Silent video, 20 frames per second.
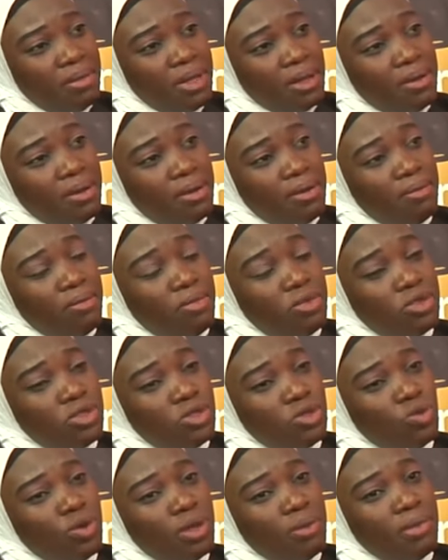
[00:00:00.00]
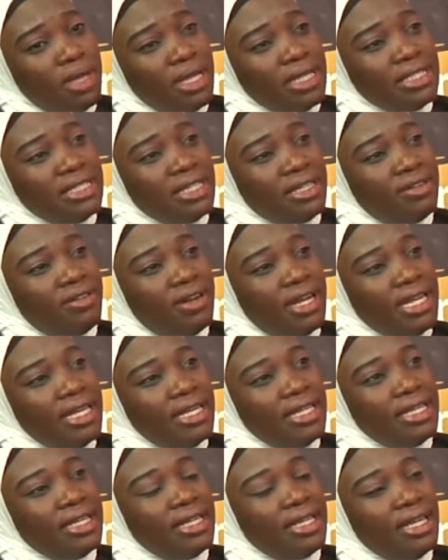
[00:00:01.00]
but most women
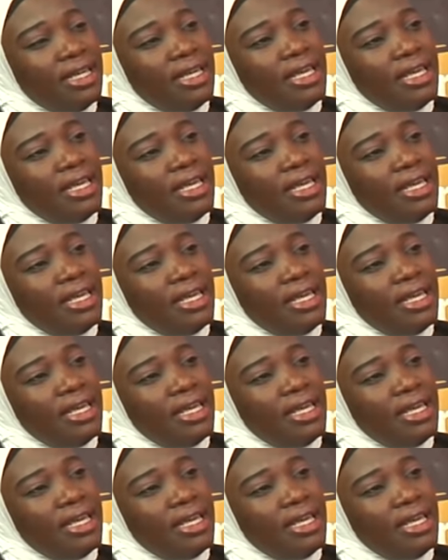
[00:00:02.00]
generally